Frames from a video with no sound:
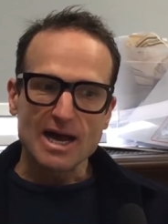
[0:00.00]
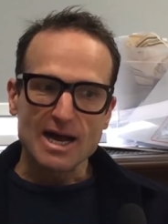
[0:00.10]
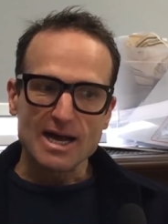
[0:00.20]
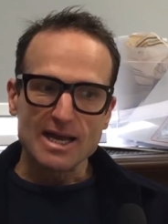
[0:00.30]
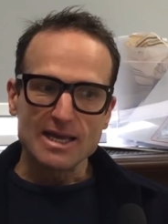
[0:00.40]

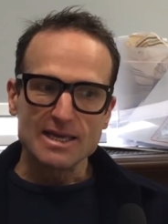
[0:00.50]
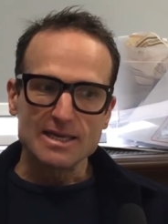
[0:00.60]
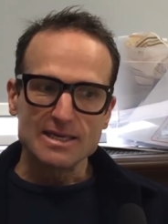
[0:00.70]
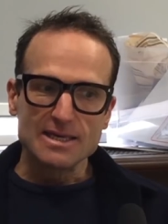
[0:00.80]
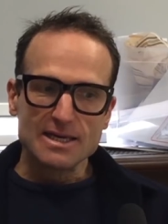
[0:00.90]

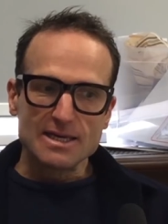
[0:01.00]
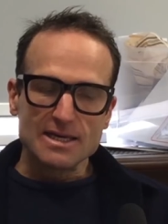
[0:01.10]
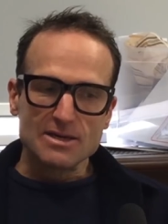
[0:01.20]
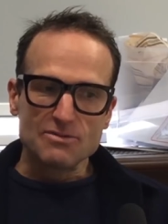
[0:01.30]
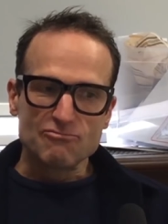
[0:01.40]
I
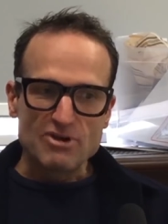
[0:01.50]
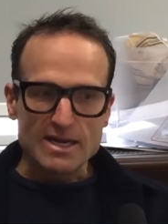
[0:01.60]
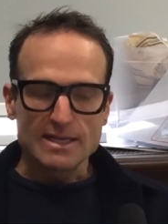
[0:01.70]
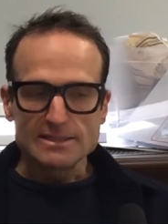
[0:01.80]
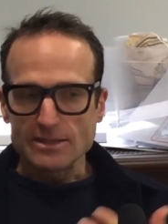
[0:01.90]

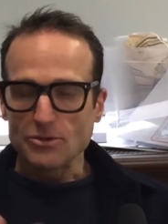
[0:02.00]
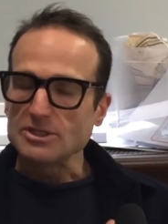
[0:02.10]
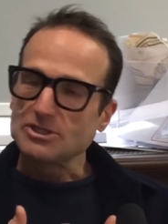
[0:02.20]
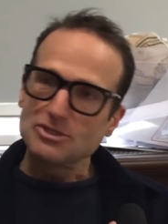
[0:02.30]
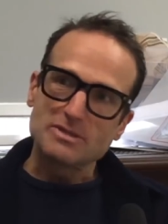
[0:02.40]
realized in order
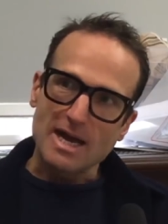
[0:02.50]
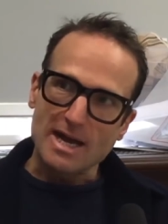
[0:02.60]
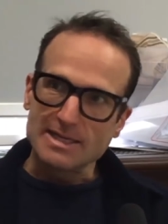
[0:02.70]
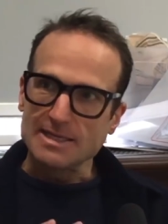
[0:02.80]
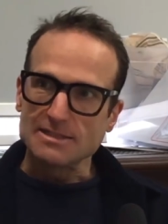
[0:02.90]
to do that, I
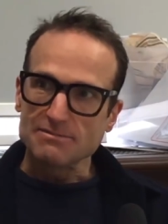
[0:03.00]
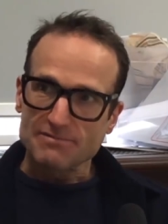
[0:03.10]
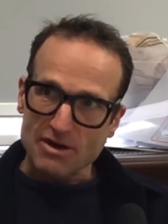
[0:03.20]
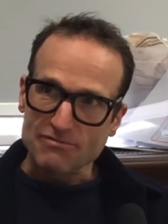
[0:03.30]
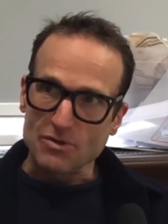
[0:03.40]
needed
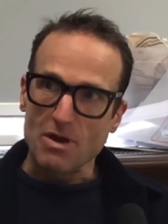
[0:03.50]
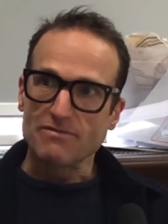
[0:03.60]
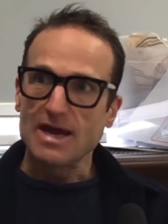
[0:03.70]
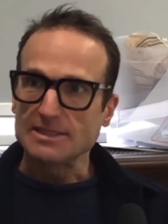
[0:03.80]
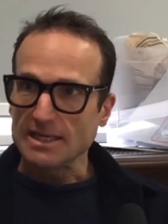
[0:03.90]
very few
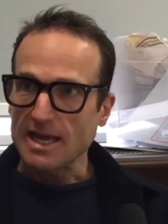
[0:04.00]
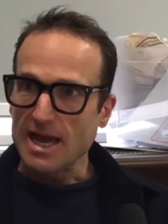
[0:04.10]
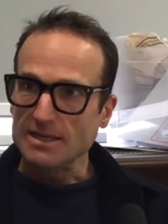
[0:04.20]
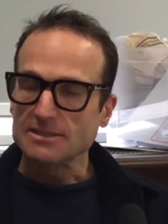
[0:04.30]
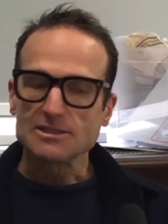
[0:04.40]
overheads
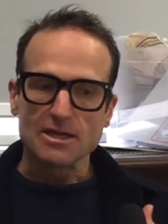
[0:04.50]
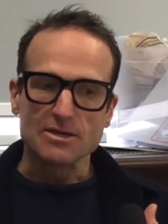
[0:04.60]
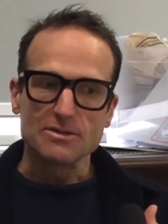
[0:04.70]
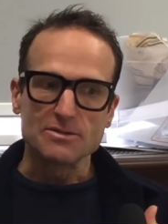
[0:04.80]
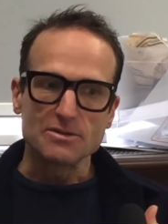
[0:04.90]
again. So,
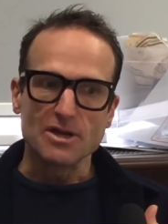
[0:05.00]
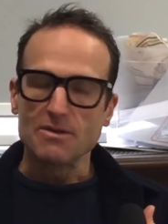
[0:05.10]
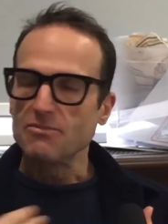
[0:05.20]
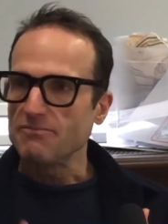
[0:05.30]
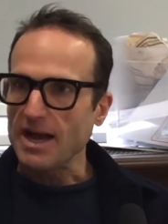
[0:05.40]
you know,
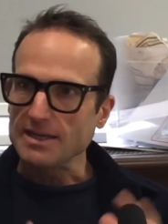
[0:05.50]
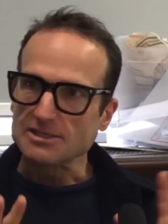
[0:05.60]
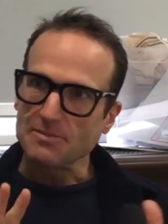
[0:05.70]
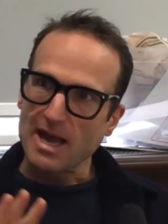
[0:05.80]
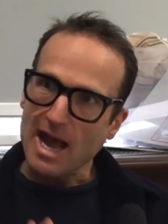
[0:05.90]
moved back
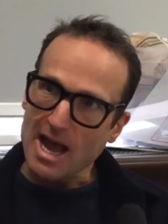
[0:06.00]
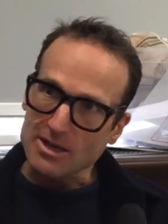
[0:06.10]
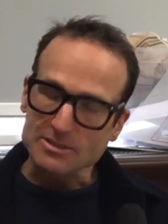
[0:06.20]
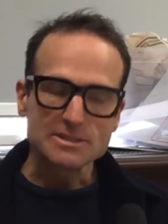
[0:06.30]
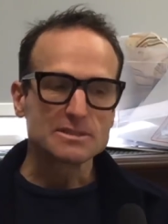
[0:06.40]
into my
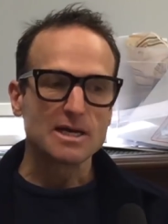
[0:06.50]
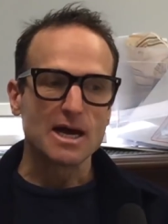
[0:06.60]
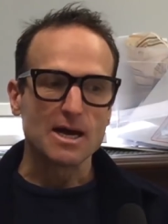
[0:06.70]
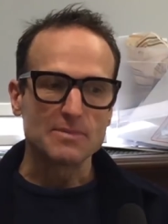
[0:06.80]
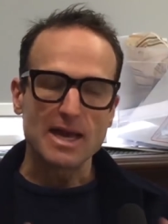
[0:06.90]
house,
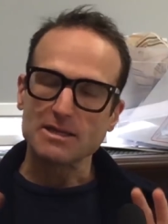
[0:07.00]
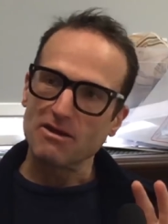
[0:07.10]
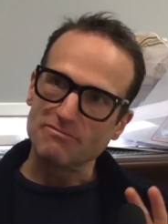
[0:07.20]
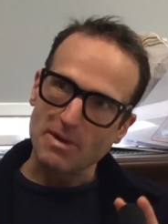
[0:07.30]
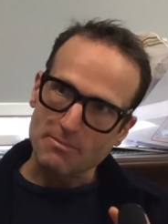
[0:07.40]
um, let go
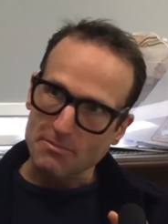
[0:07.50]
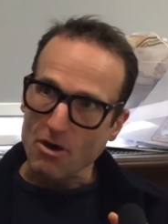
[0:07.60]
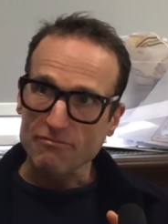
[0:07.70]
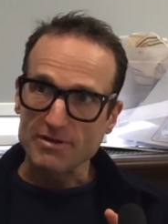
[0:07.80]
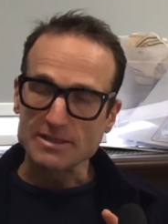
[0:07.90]
of my
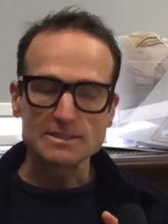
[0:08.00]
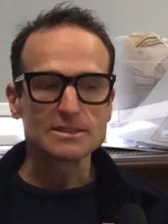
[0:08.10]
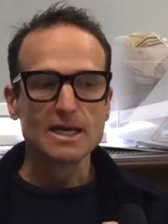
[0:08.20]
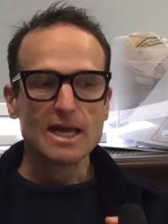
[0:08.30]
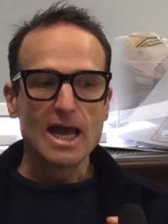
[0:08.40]

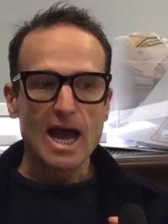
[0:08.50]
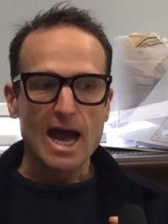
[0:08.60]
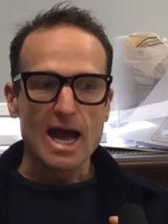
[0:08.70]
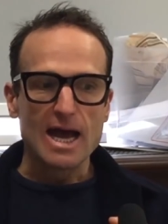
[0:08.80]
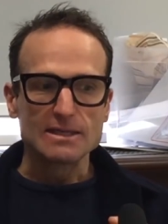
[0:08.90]
office,
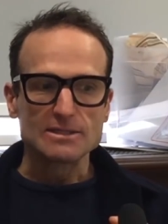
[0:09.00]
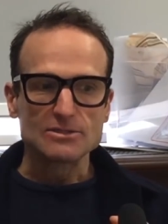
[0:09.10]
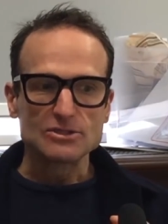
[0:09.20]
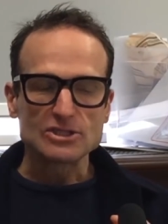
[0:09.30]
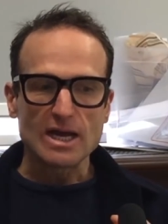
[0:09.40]

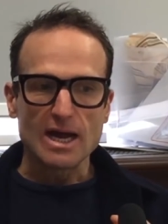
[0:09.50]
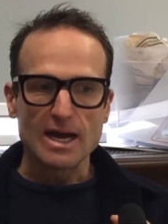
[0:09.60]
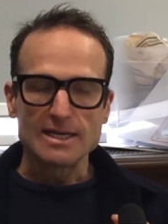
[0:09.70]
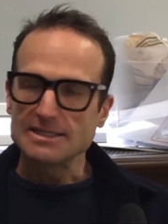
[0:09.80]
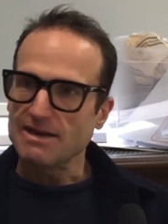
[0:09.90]
and
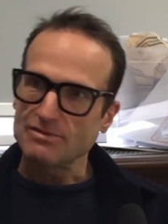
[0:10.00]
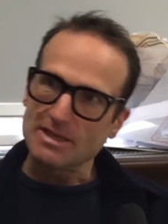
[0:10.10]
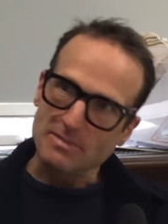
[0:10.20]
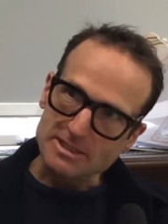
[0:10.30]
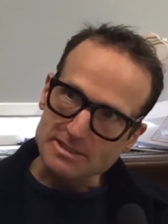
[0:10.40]
I did
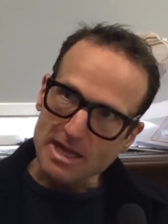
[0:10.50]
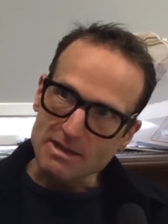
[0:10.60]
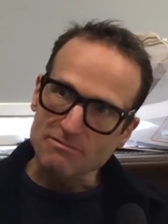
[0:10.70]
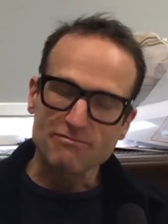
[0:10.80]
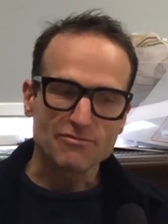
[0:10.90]
everything
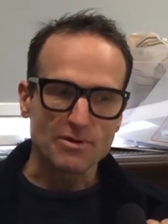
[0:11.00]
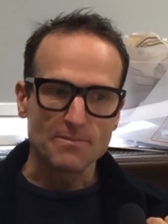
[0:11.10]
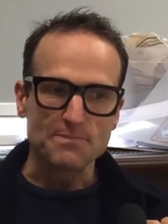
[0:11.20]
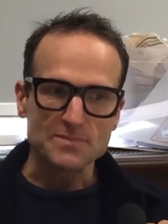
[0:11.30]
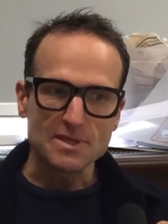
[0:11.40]
myself
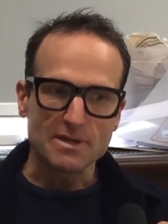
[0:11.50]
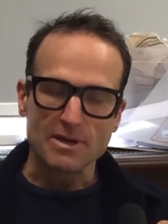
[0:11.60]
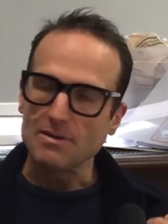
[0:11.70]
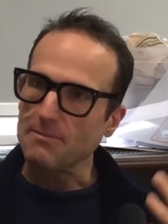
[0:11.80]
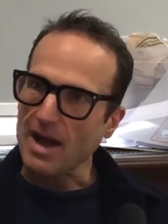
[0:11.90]
from, you know,
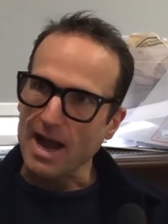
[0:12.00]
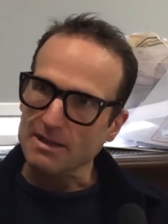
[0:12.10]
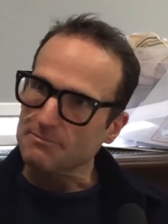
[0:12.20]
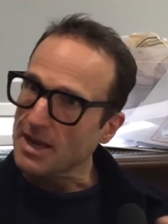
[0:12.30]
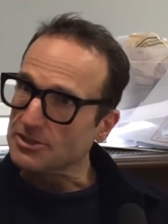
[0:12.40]
a
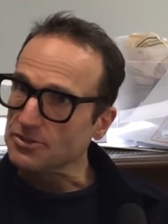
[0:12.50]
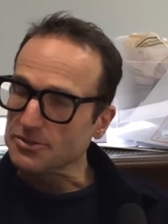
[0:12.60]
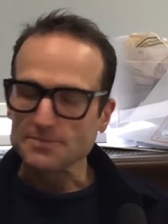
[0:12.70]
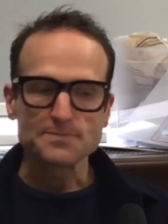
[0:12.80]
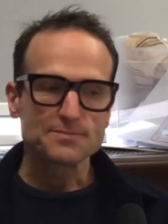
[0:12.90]
back
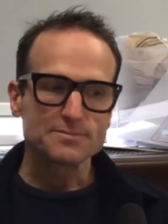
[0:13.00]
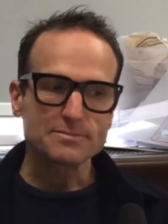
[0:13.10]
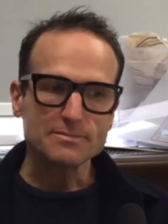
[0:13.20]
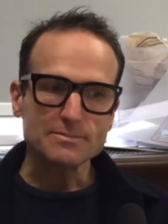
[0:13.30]
bedroom.